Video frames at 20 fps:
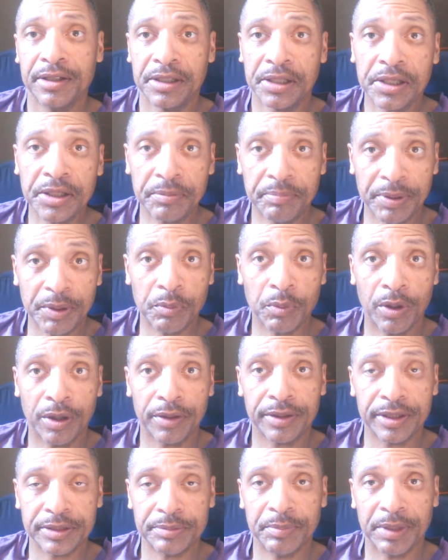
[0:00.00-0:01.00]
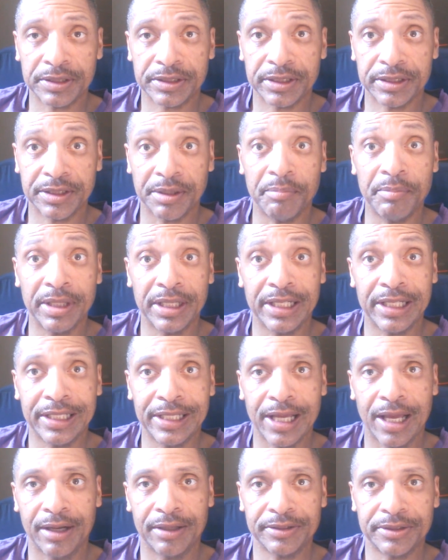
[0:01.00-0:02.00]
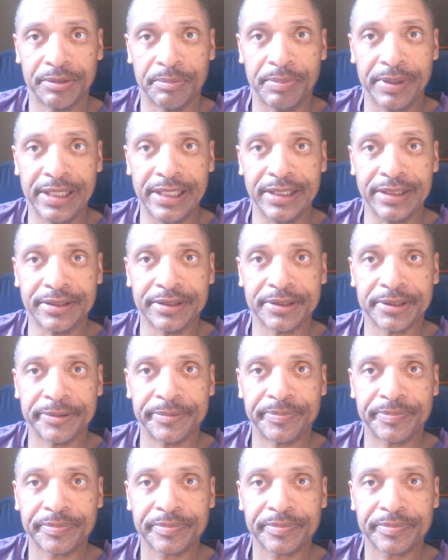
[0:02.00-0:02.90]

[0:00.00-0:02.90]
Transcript: could be worth as much as $1 million apiece.